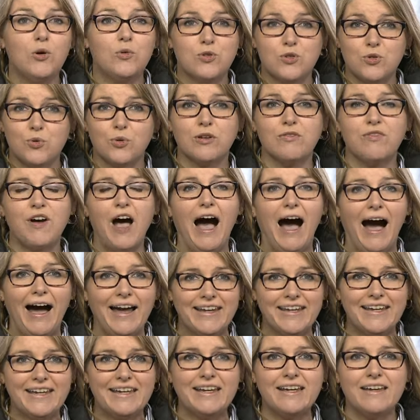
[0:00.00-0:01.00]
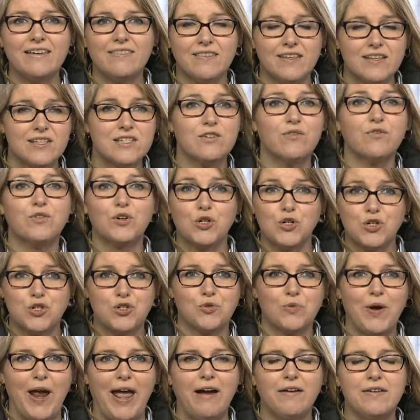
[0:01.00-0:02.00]
was sort of eyeing in this
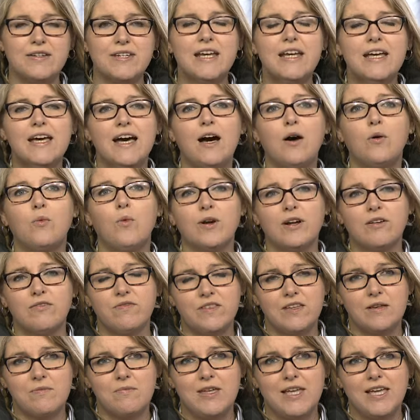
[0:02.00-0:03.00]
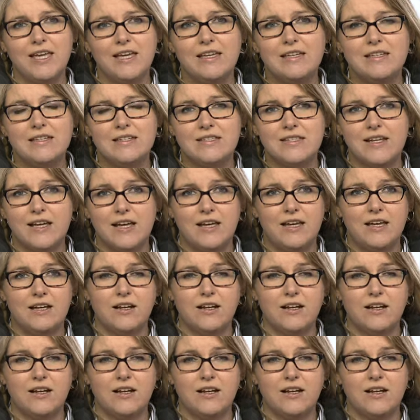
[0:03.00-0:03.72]
first round. Uh, one of them is uh,